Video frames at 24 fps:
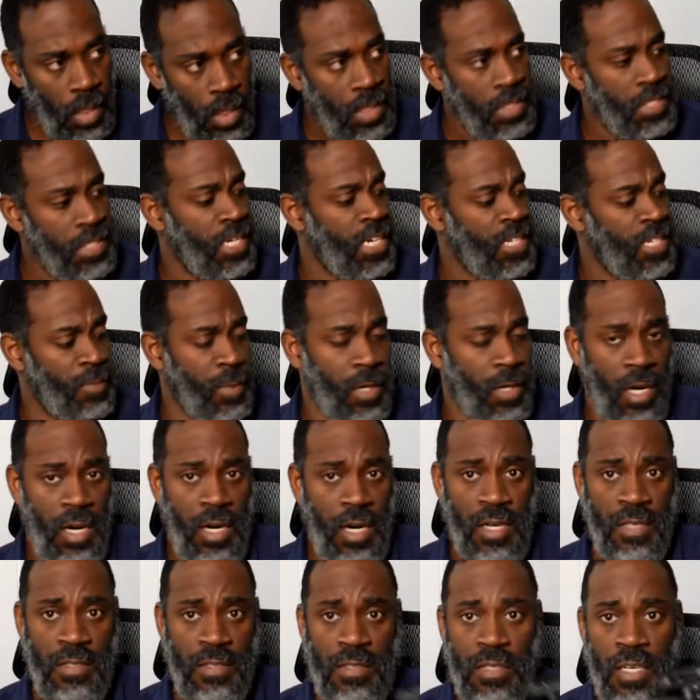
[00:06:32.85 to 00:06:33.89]
just
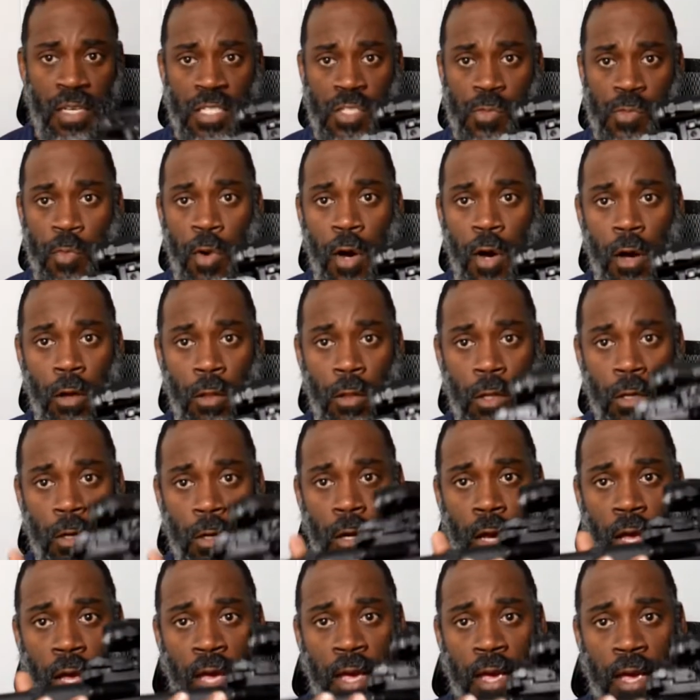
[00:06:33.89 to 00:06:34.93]
because it's smaller
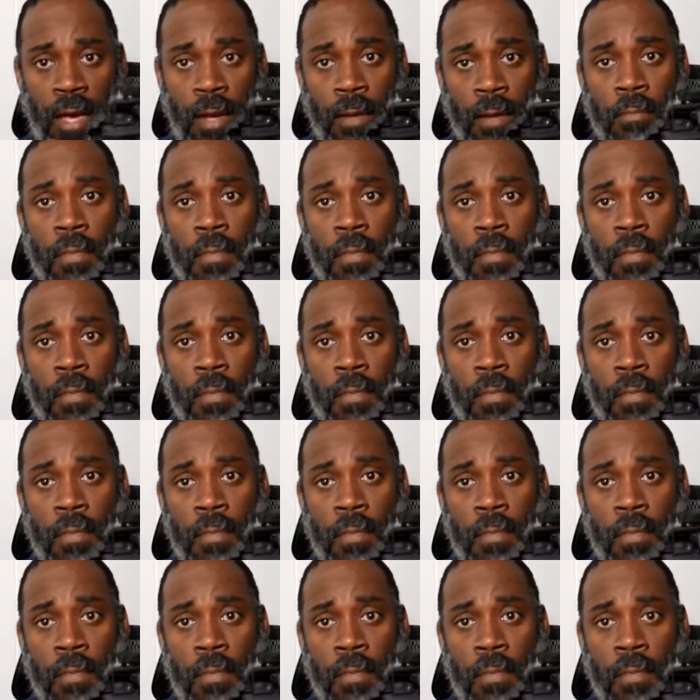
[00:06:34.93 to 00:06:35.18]
and